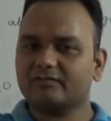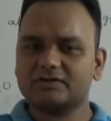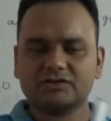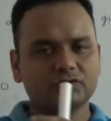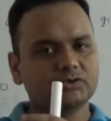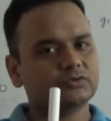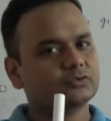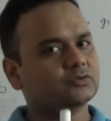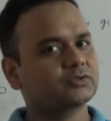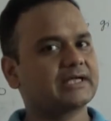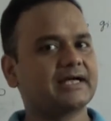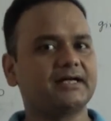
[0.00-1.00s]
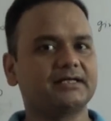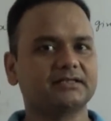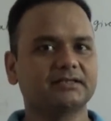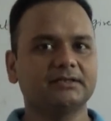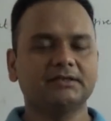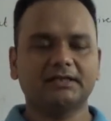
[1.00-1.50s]
First you should know
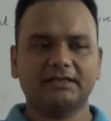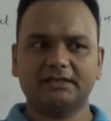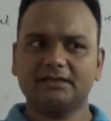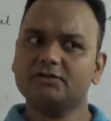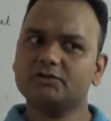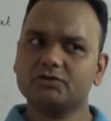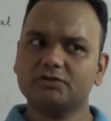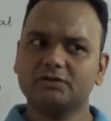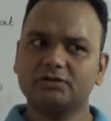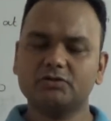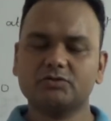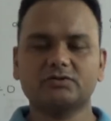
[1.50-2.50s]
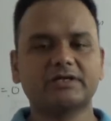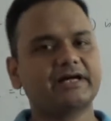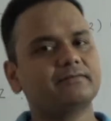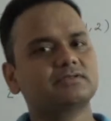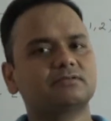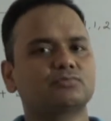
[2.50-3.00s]
that, and then you should
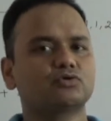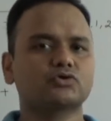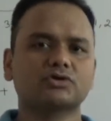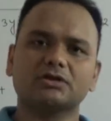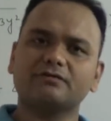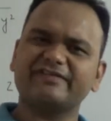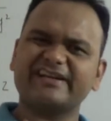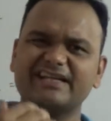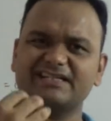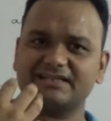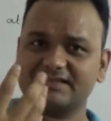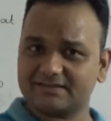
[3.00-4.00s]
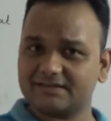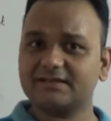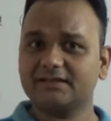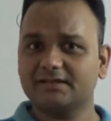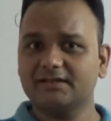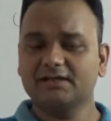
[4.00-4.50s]
have some notion of
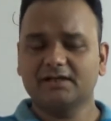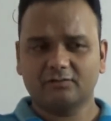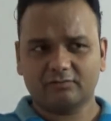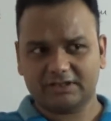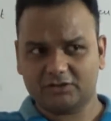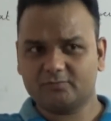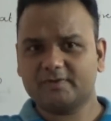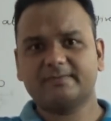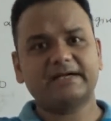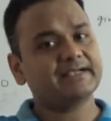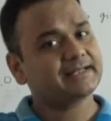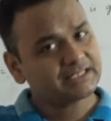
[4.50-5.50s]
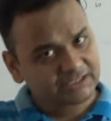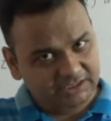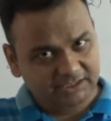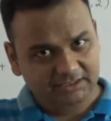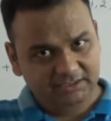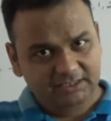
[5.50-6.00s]
tangency. What do you mean by
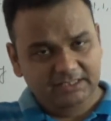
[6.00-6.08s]
tangent?